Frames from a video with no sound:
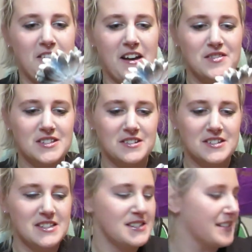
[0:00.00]
I'll have to look
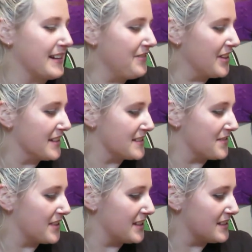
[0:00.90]
into the significance
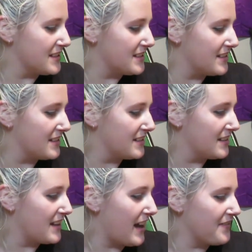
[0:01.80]
of this.
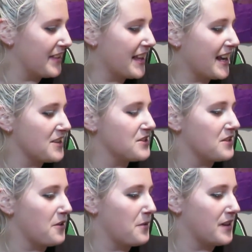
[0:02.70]
I feel like I should
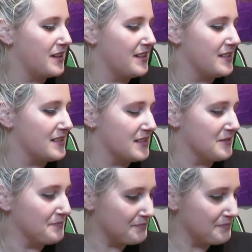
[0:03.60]
know what it is.